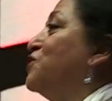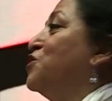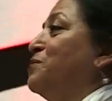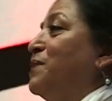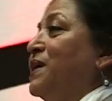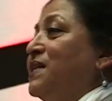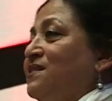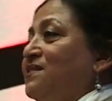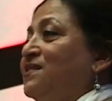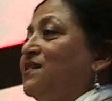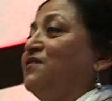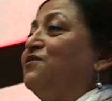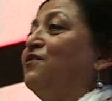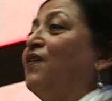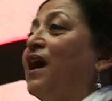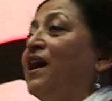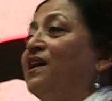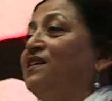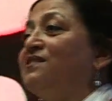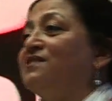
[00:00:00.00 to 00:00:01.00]
of domestic
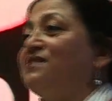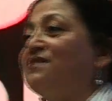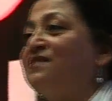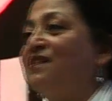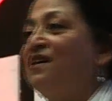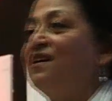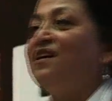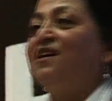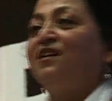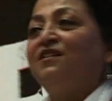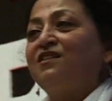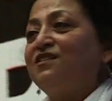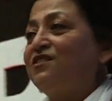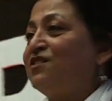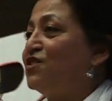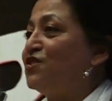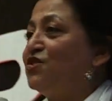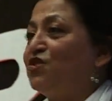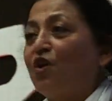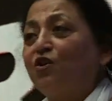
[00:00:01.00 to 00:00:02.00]
violence.
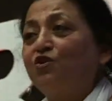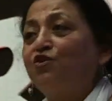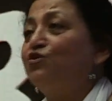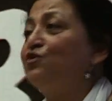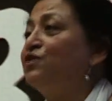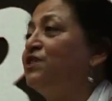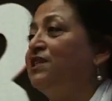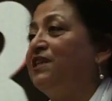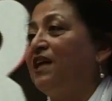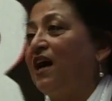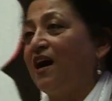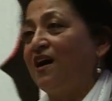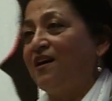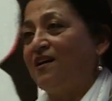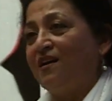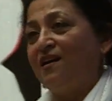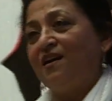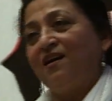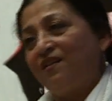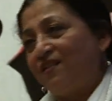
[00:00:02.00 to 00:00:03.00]
This is not to
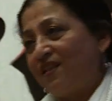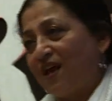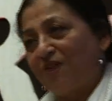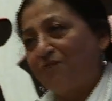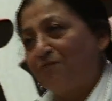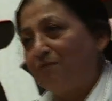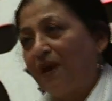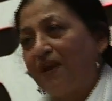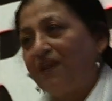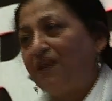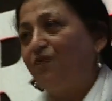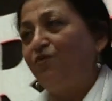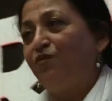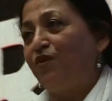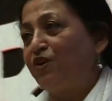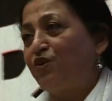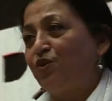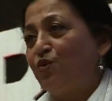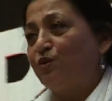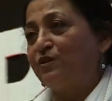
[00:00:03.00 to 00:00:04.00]
deny that many
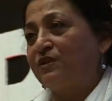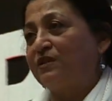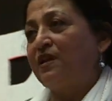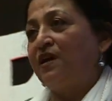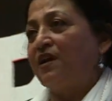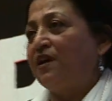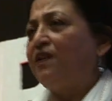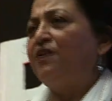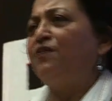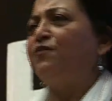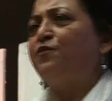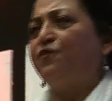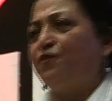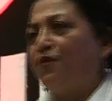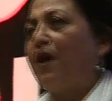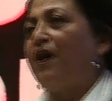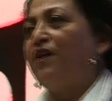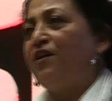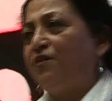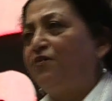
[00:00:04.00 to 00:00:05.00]
widows live
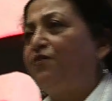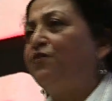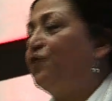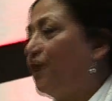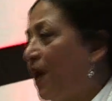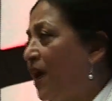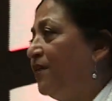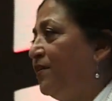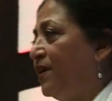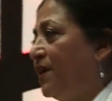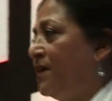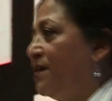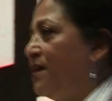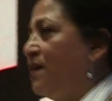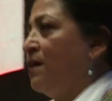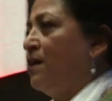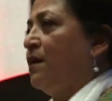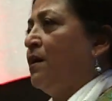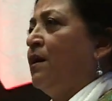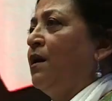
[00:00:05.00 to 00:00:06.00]
very, very
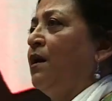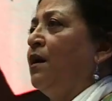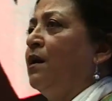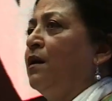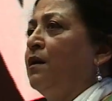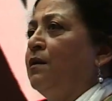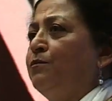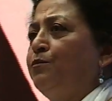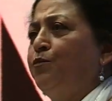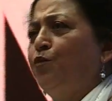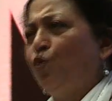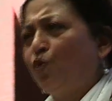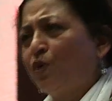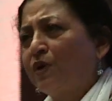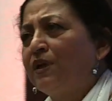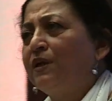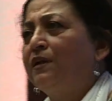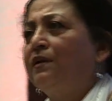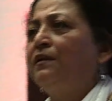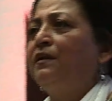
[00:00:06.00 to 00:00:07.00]

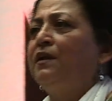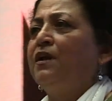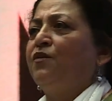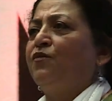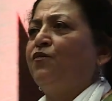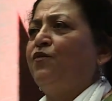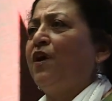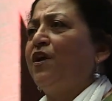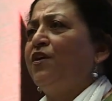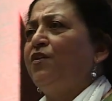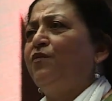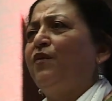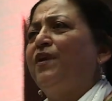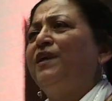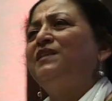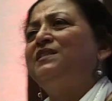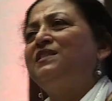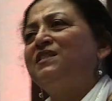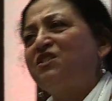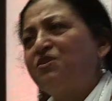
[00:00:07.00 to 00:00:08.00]
brutal, very,
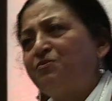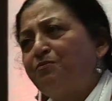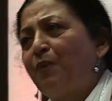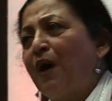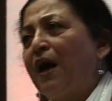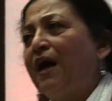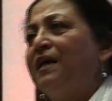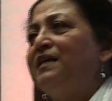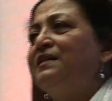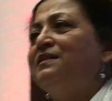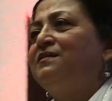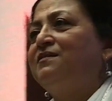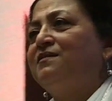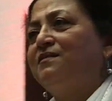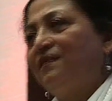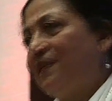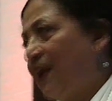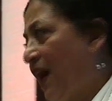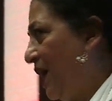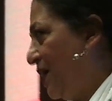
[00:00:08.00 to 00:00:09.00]
very
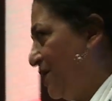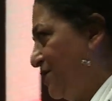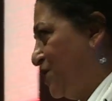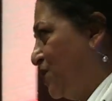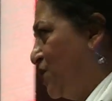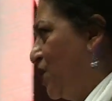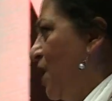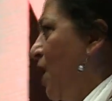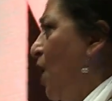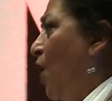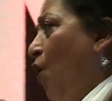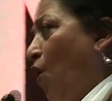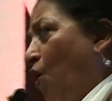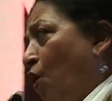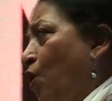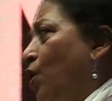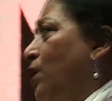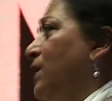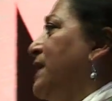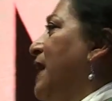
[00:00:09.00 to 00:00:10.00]
despised lives.
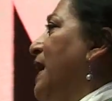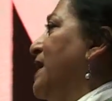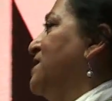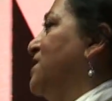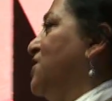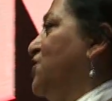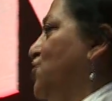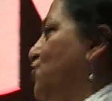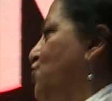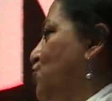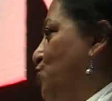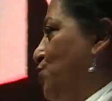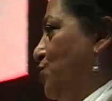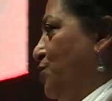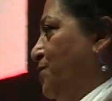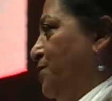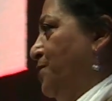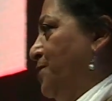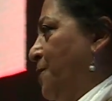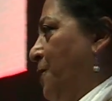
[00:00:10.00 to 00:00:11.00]
All that is
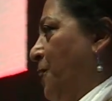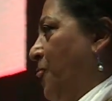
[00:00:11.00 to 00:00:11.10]
true.